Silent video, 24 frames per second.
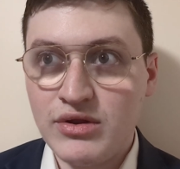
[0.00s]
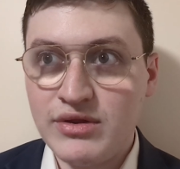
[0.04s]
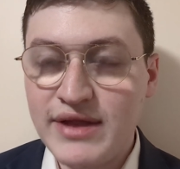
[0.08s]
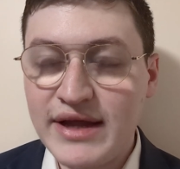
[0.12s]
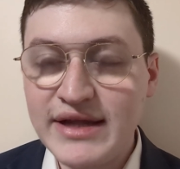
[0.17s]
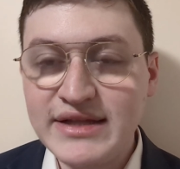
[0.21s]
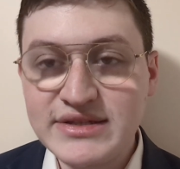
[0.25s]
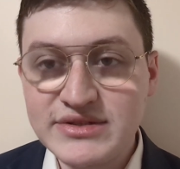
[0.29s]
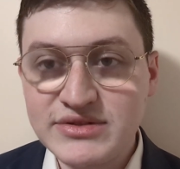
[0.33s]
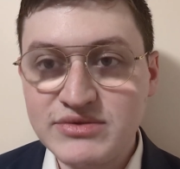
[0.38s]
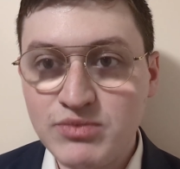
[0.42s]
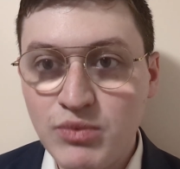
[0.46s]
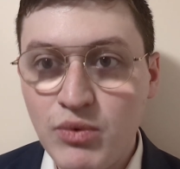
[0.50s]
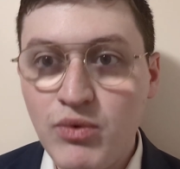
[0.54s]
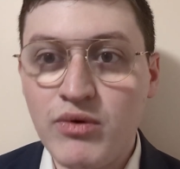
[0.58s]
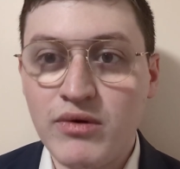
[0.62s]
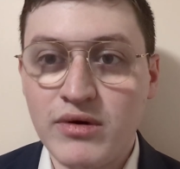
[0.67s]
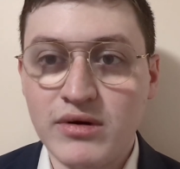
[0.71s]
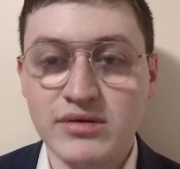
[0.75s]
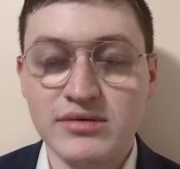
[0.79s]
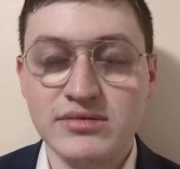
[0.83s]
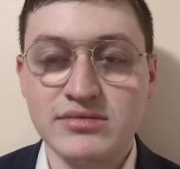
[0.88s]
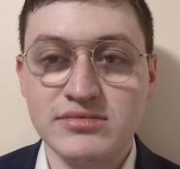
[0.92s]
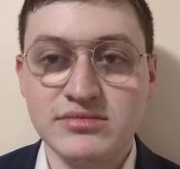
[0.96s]
that's
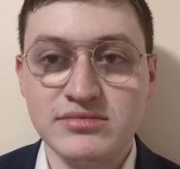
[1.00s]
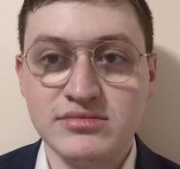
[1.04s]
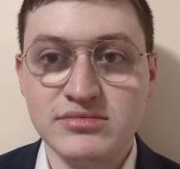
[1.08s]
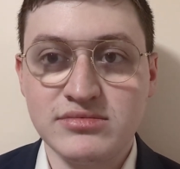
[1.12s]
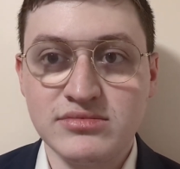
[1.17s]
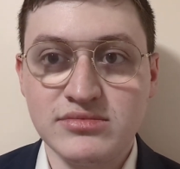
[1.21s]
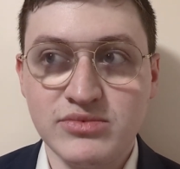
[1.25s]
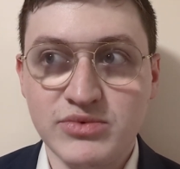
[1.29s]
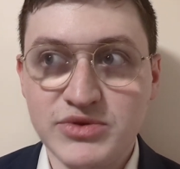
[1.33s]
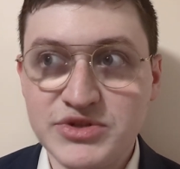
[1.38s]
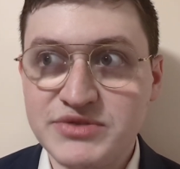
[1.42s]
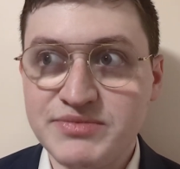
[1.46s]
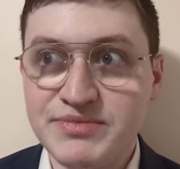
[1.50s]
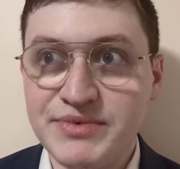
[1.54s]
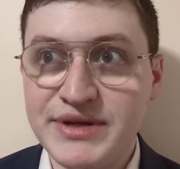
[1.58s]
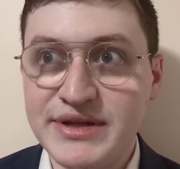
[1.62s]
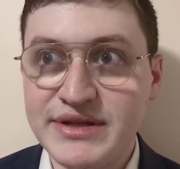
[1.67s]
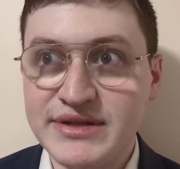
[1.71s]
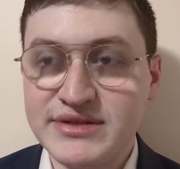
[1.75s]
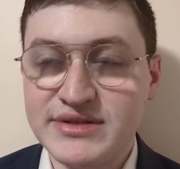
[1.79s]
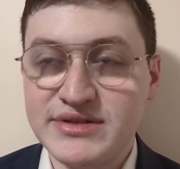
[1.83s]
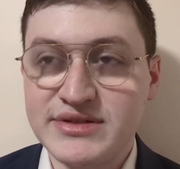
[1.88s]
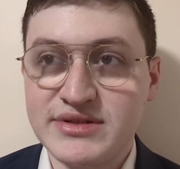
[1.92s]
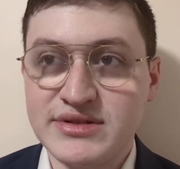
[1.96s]
war, which
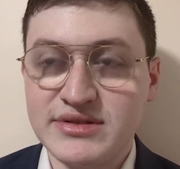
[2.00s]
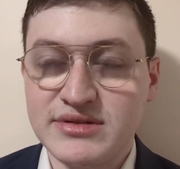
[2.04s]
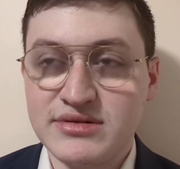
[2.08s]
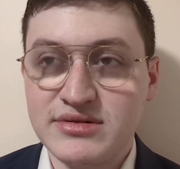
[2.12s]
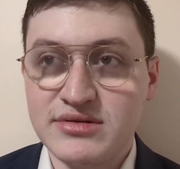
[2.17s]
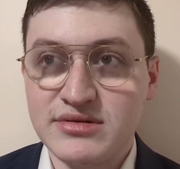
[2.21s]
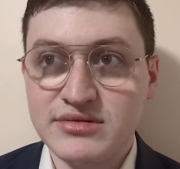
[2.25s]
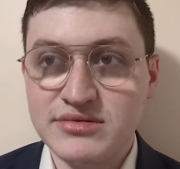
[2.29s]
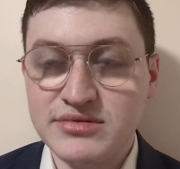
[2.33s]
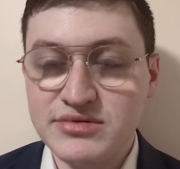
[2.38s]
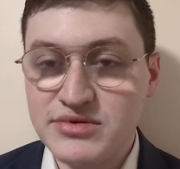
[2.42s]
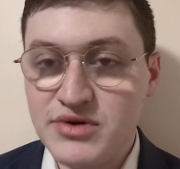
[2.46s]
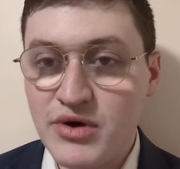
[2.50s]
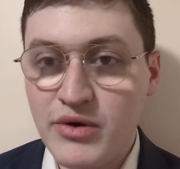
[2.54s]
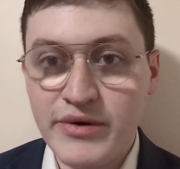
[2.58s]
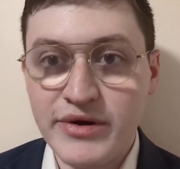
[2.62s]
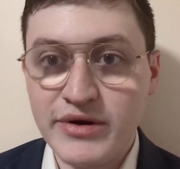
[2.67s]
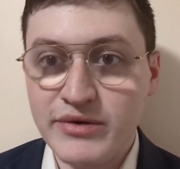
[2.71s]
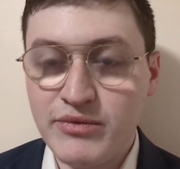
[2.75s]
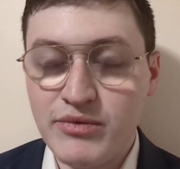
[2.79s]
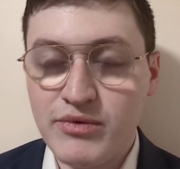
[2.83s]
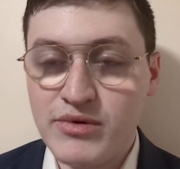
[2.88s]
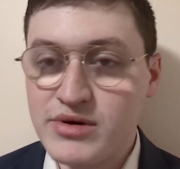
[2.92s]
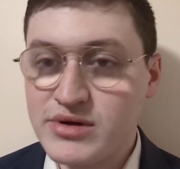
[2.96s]
means
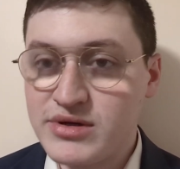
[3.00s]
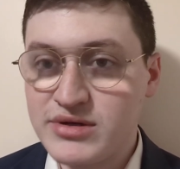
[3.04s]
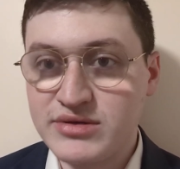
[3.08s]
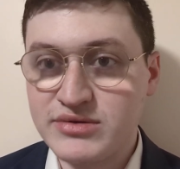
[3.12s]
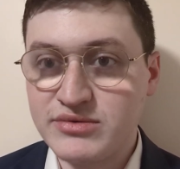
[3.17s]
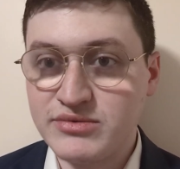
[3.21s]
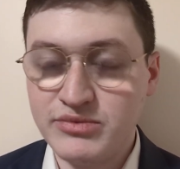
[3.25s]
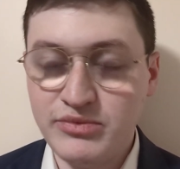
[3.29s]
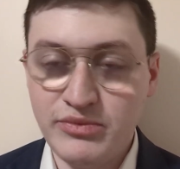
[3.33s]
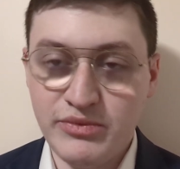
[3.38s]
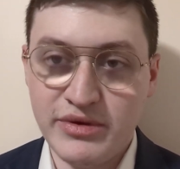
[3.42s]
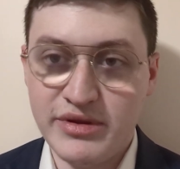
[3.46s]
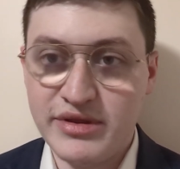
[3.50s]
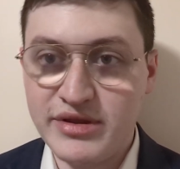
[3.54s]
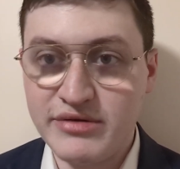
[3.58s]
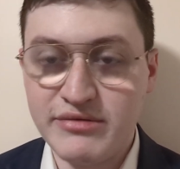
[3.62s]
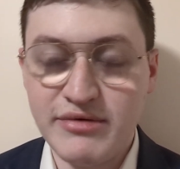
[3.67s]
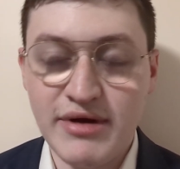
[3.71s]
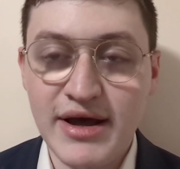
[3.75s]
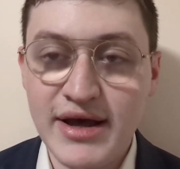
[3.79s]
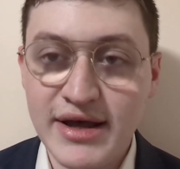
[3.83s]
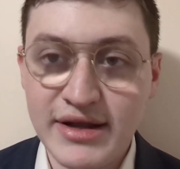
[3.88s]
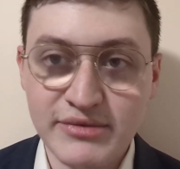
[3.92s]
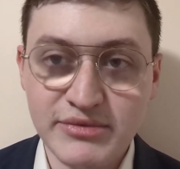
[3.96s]
going to war with
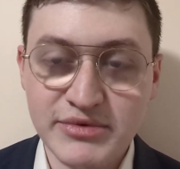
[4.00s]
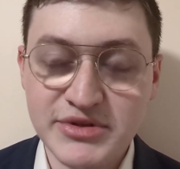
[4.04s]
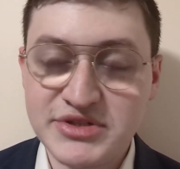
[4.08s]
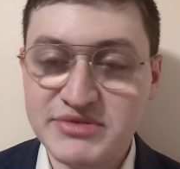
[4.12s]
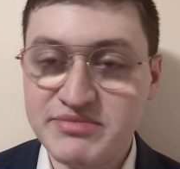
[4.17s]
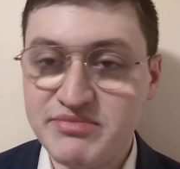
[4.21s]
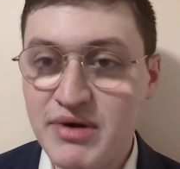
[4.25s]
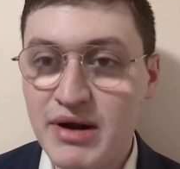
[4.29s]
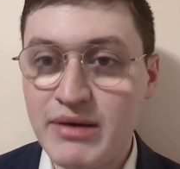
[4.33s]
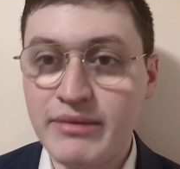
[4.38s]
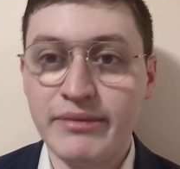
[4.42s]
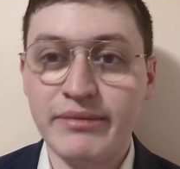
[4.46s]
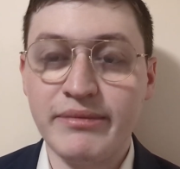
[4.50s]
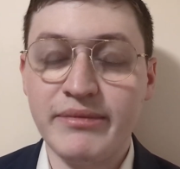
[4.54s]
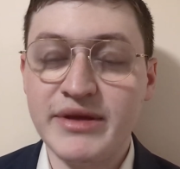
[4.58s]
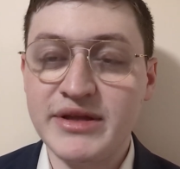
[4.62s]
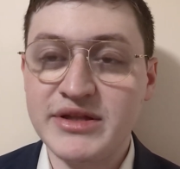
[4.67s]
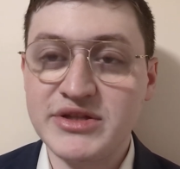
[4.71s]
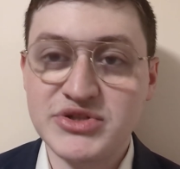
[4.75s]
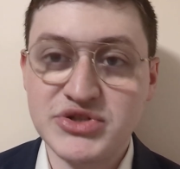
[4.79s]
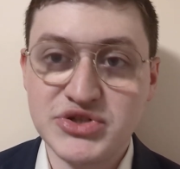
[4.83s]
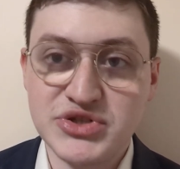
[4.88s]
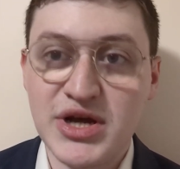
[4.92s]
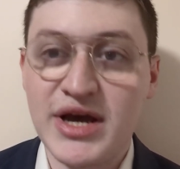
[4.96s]
Iran, which probably
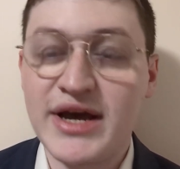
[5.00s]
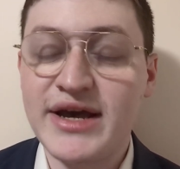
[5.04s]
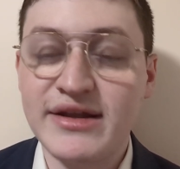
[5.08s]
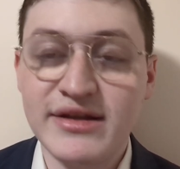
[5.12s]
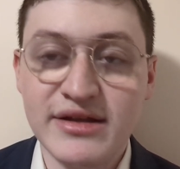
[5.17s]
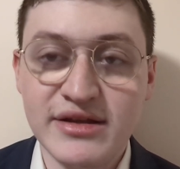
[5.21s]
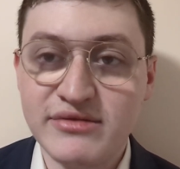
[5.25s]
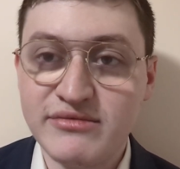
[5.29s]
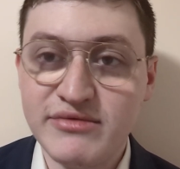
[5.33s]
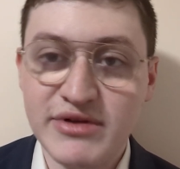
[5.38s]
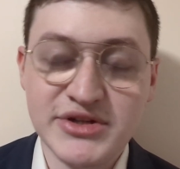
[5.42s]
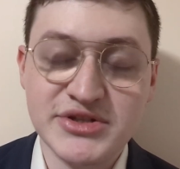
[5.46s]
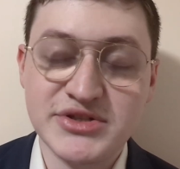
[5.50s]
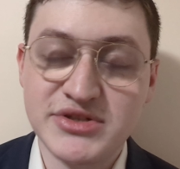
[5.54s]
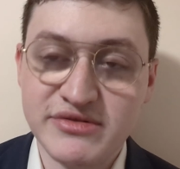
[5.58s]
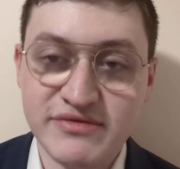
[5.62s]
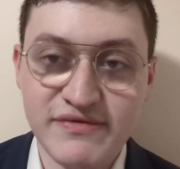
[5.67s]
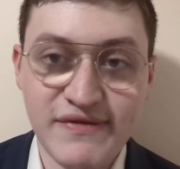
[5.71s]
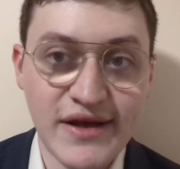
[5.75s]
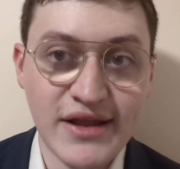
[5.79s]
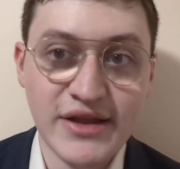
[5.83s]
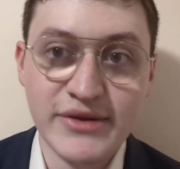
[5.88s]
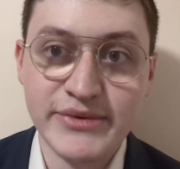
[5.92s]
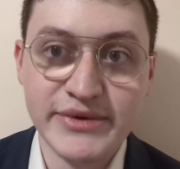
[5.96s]
means China and Russia
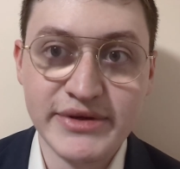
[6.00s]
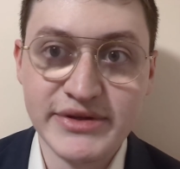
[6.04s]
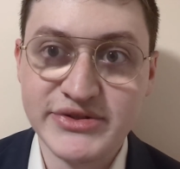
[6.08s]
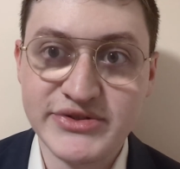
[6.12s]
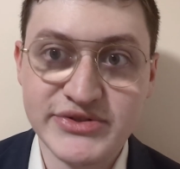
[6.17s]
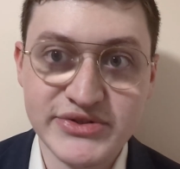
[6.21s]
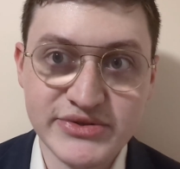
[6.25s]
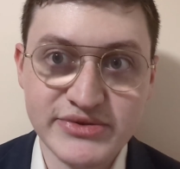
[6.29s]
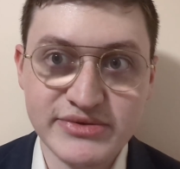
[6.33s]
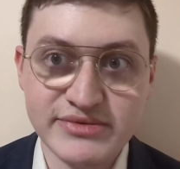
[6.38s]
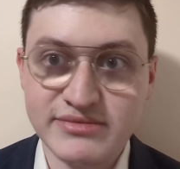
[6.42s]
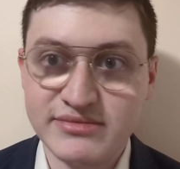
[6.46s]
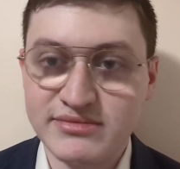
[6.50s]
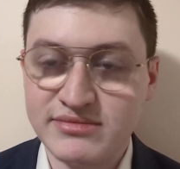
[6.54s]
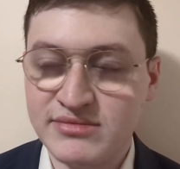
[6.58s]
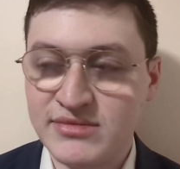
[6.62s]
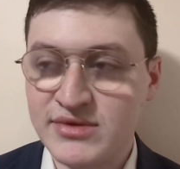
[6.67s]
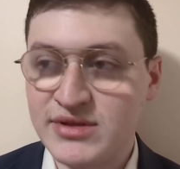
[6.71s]
following suit.